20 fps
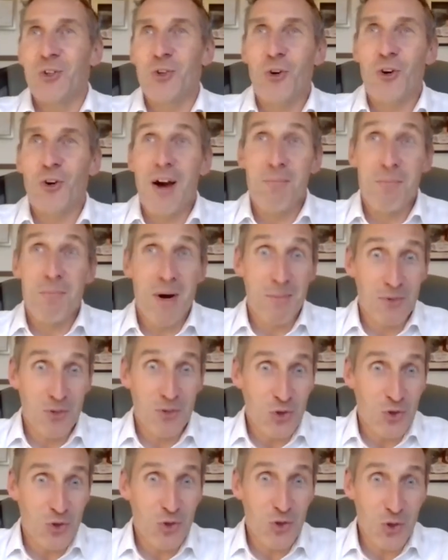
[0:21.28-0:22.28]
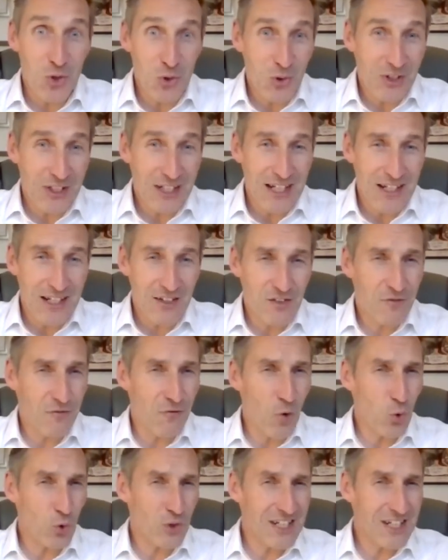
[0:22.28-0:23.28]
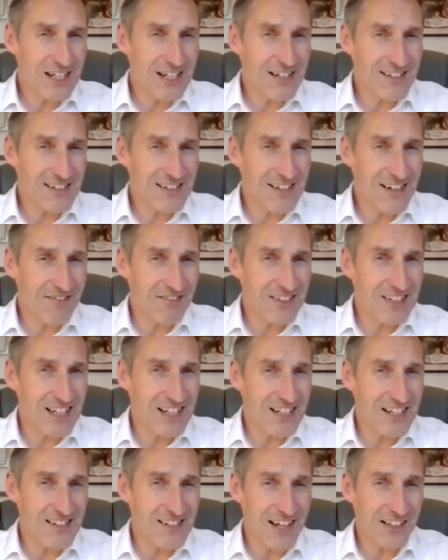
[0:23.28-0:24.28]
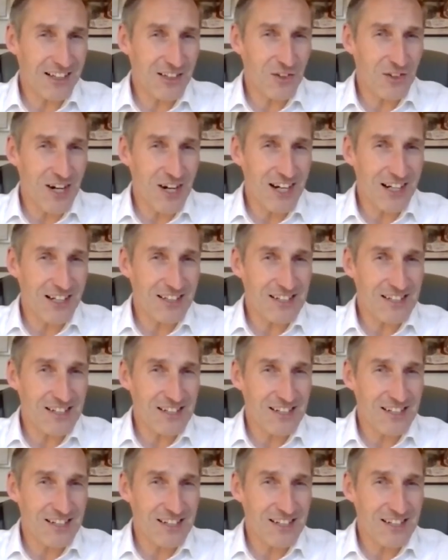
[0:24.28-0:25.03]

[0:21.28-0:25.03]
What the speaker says: You're a mum to two kids, 14 and 17. Is that correct?